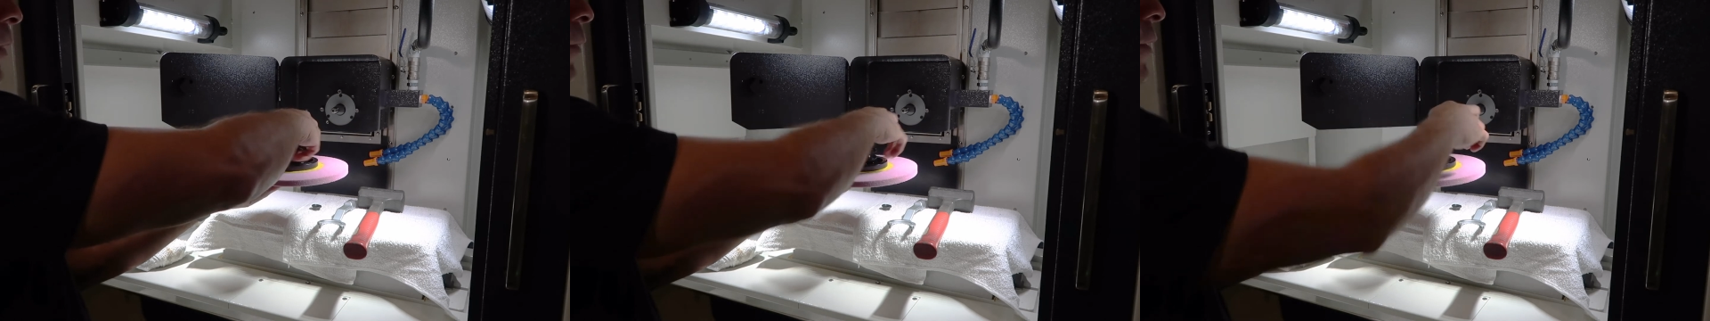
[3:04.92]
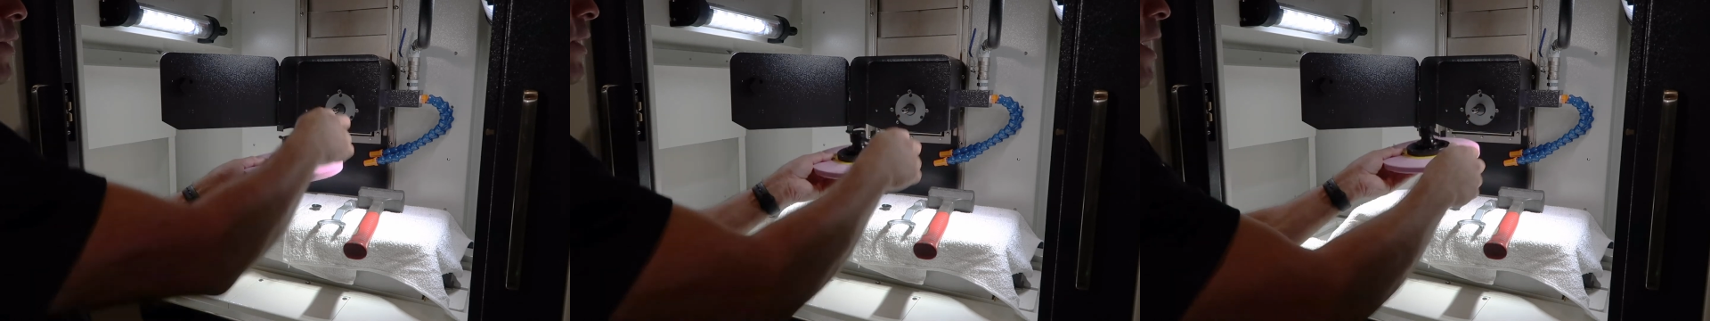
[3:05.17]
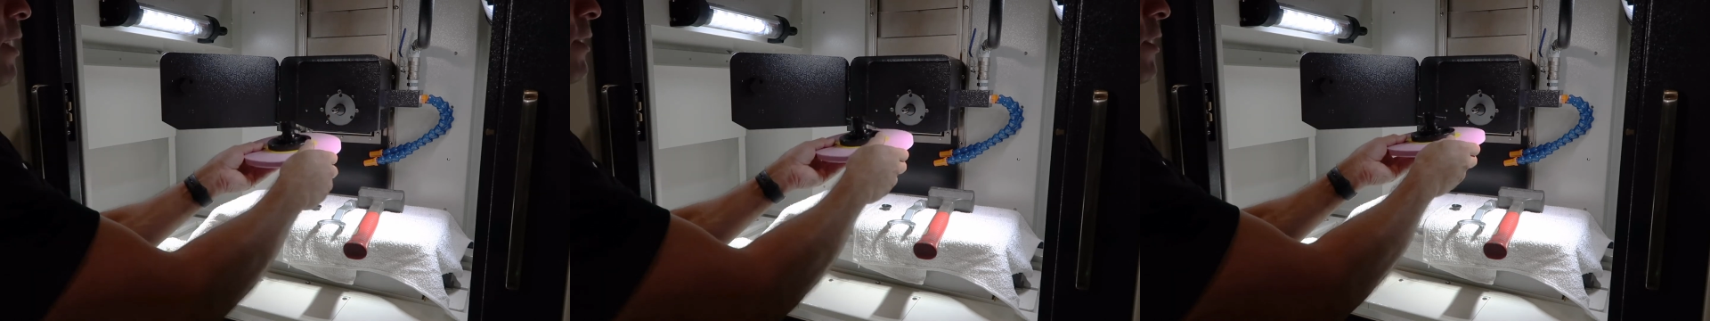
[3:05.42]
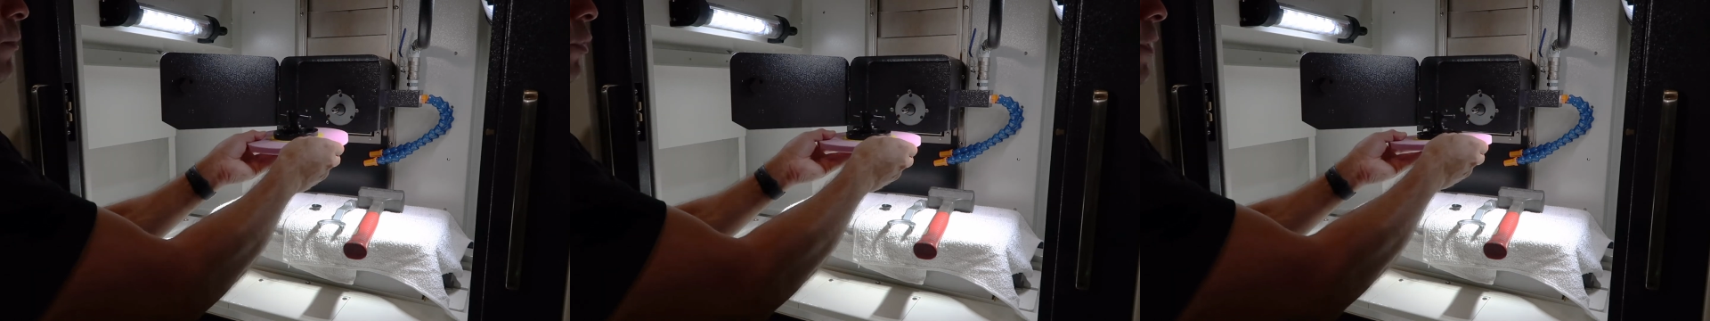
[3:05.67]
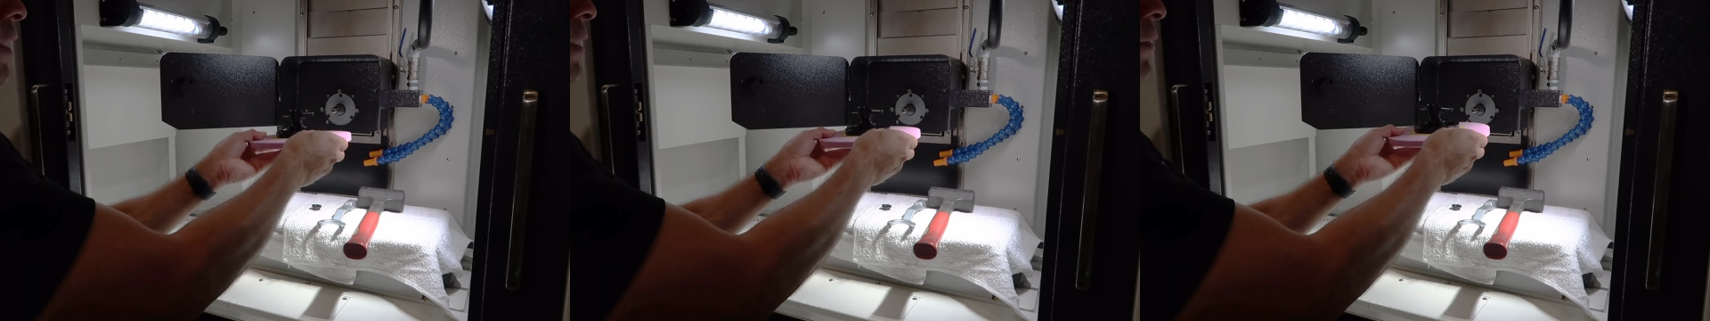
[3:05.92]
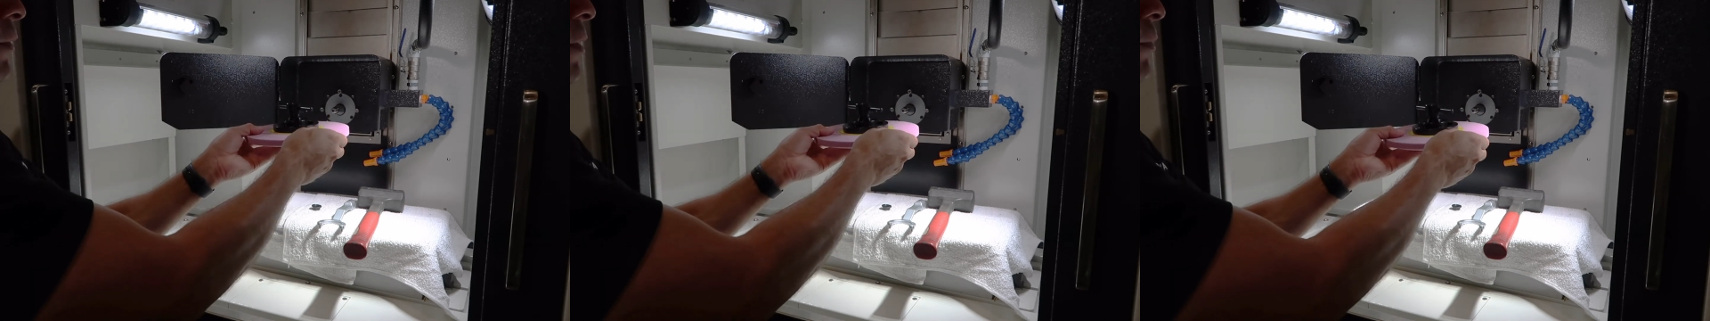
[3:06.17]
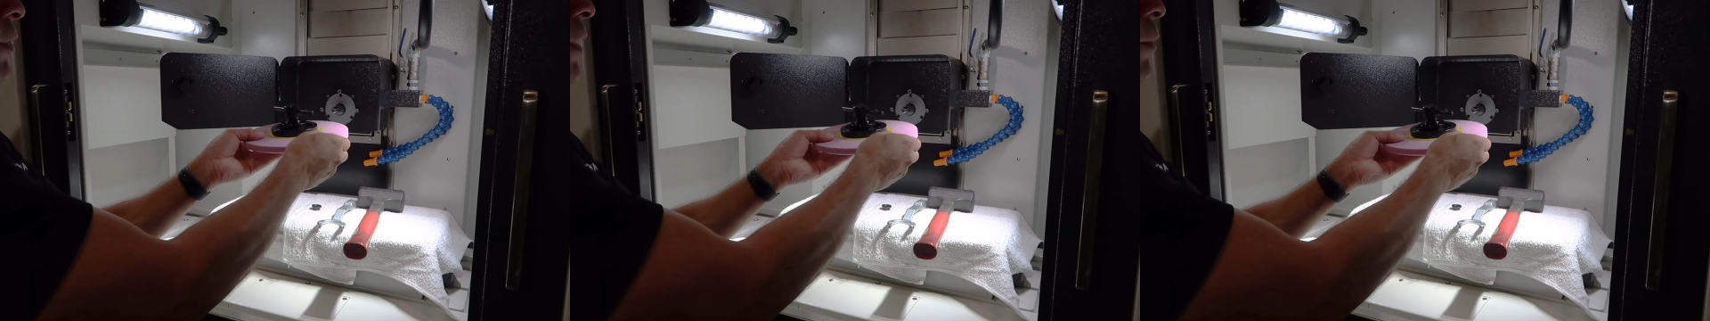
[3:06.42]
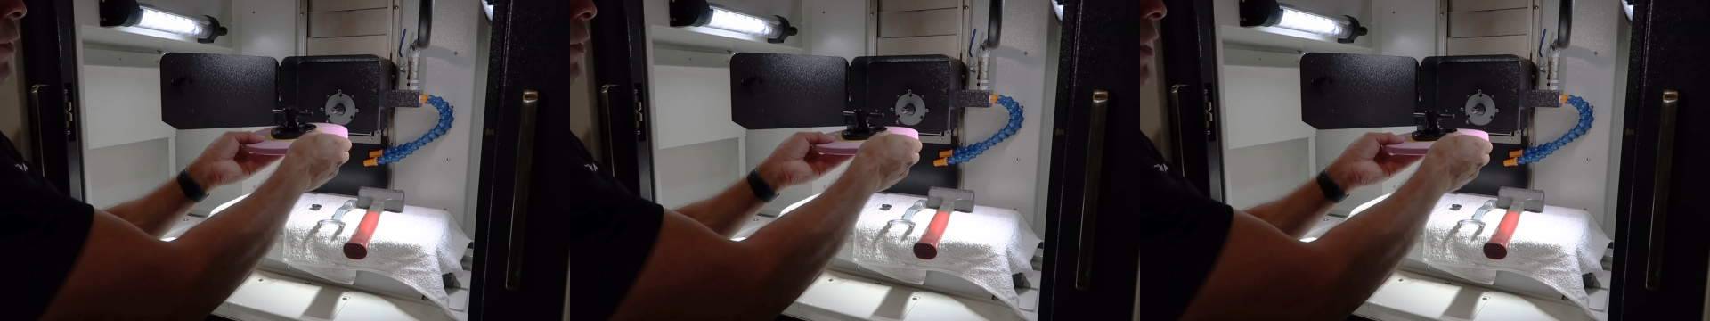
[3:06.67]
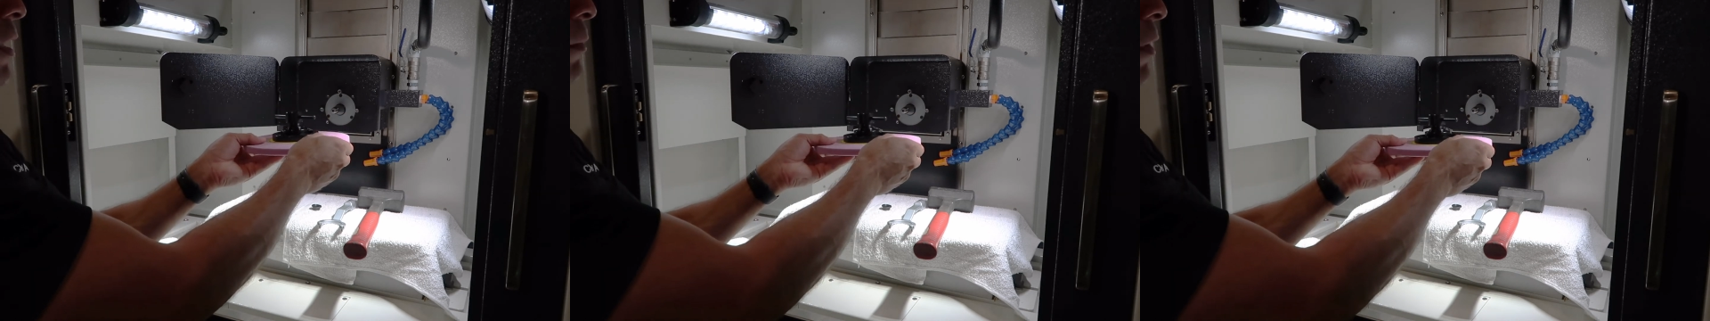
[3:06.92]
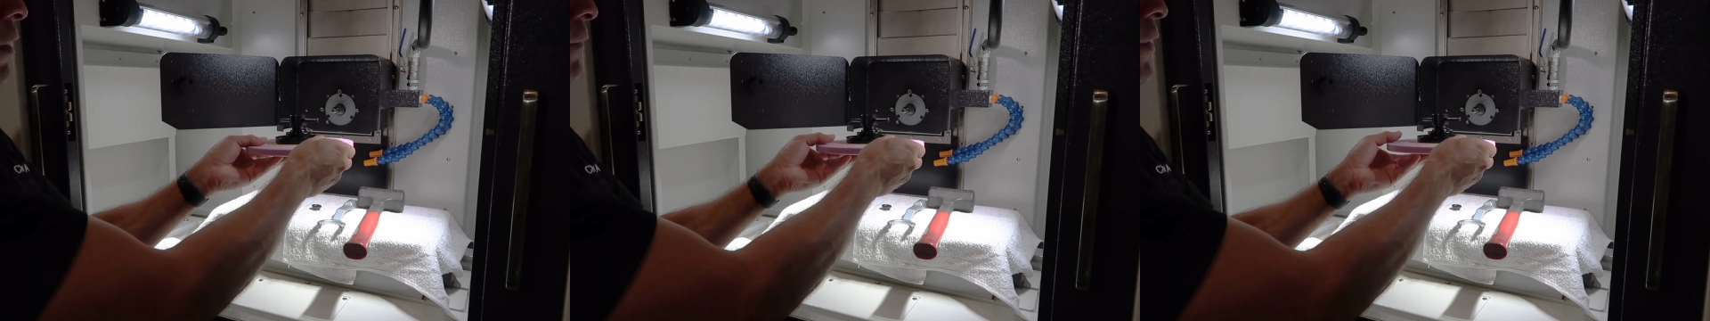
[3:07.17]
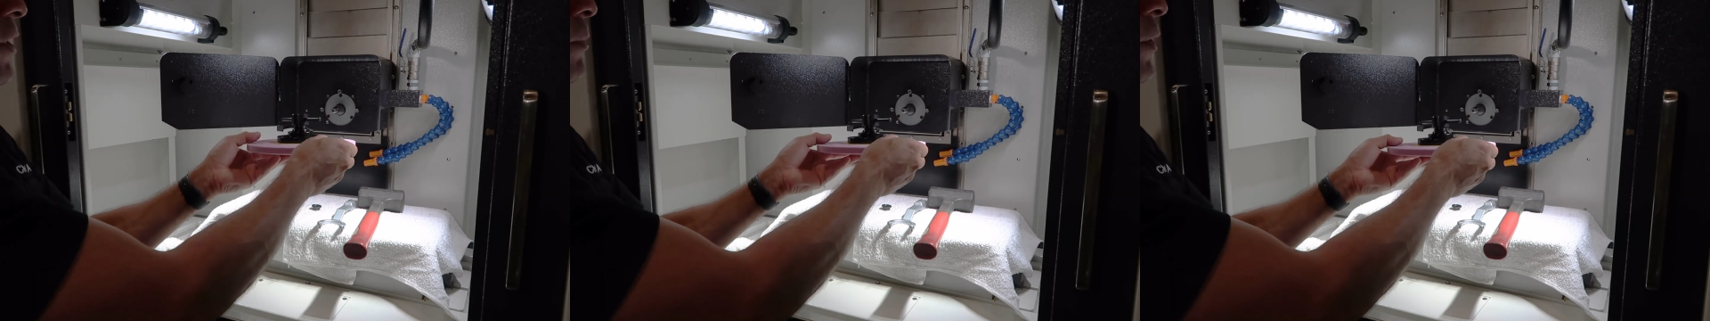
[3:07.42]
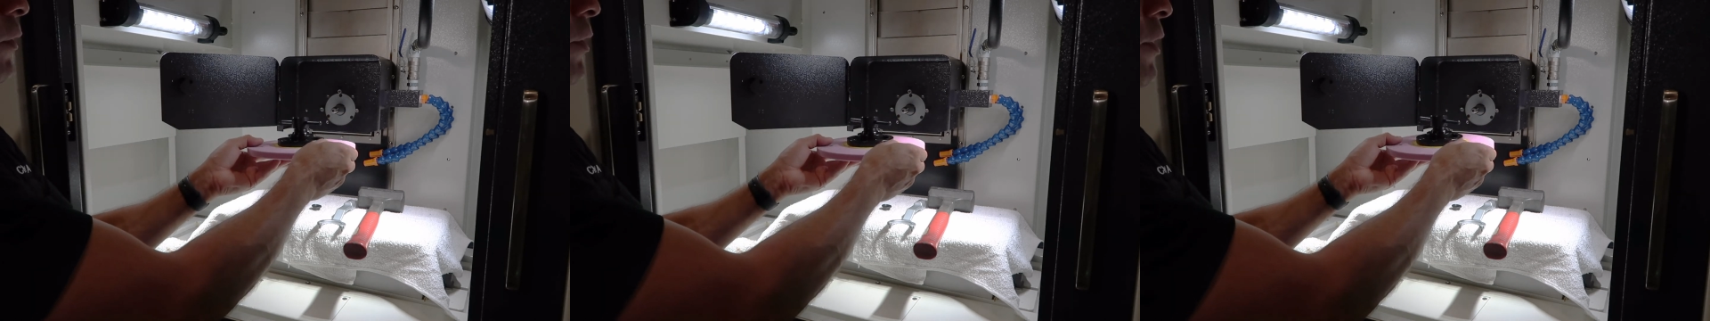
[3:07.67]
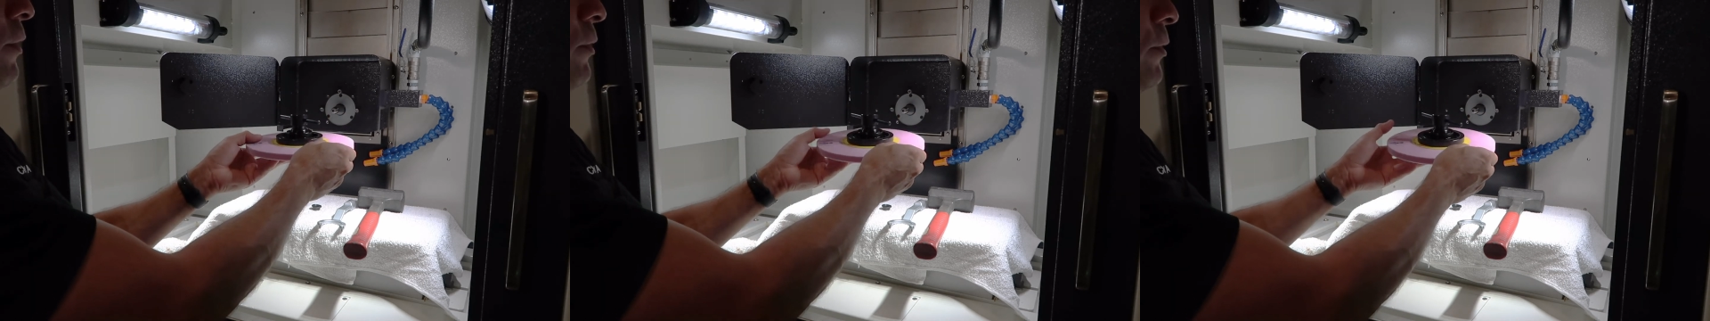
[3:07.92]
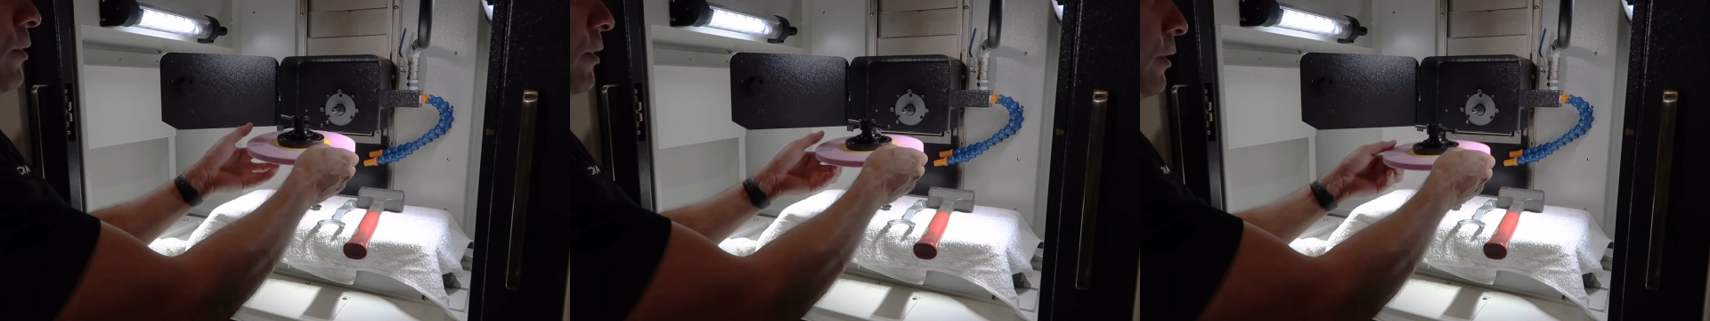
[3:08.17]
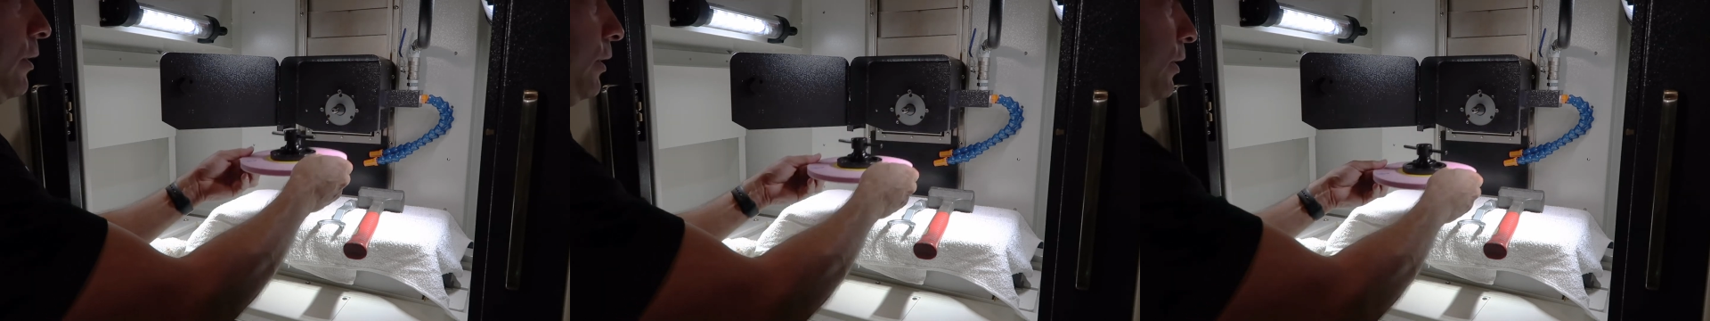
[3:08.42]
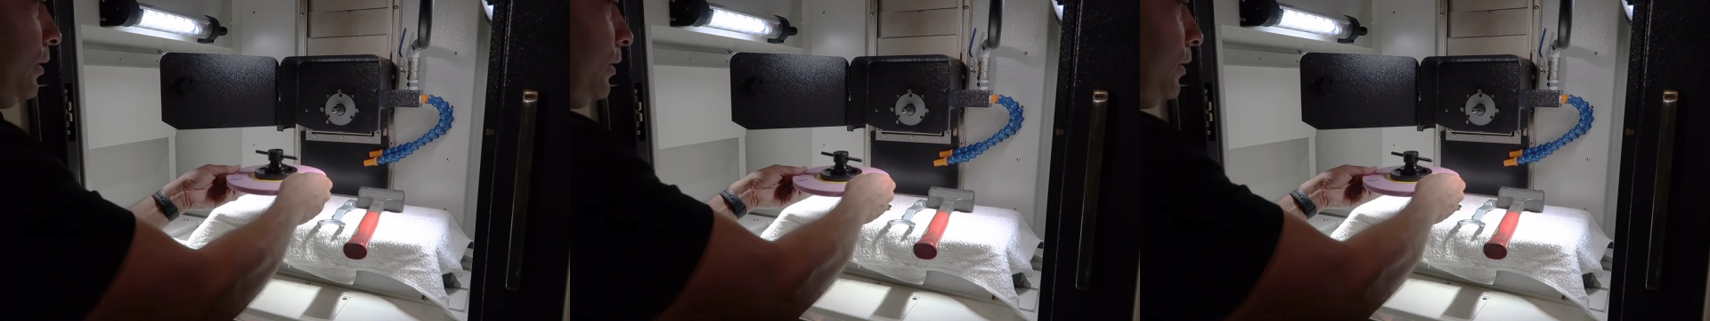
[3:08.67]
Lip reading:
Nobody's mouth can be seen.